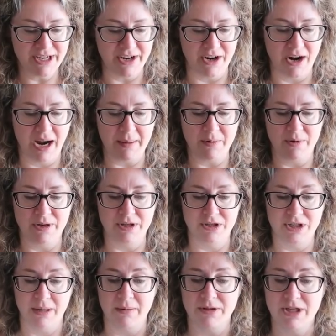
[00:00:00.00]
dinner, I'm going to
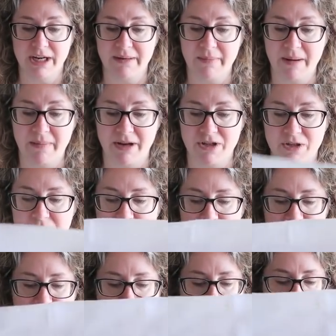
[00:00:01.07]
double check my
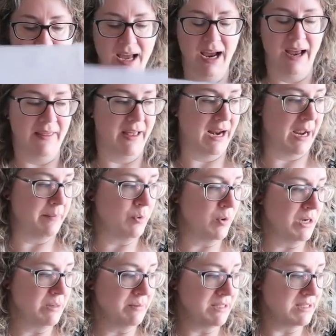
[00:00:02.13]
measurements. And then I'm
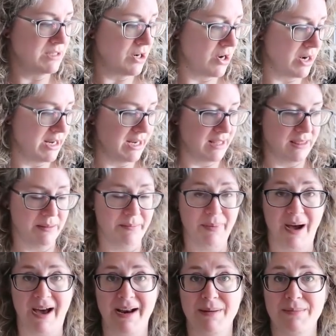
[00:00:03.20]
going to be starting in the
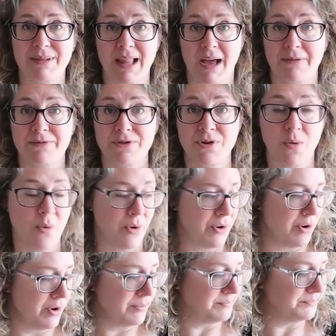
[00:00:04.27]
bottom left
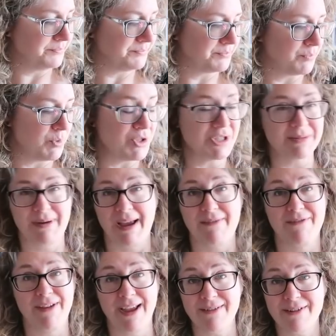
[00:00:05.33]
corner, which is my
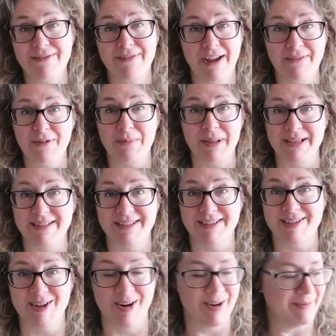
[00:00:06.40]
favorite, favorite place to
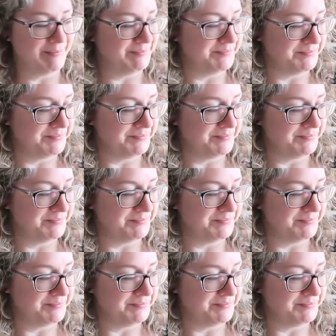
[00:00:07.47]
start.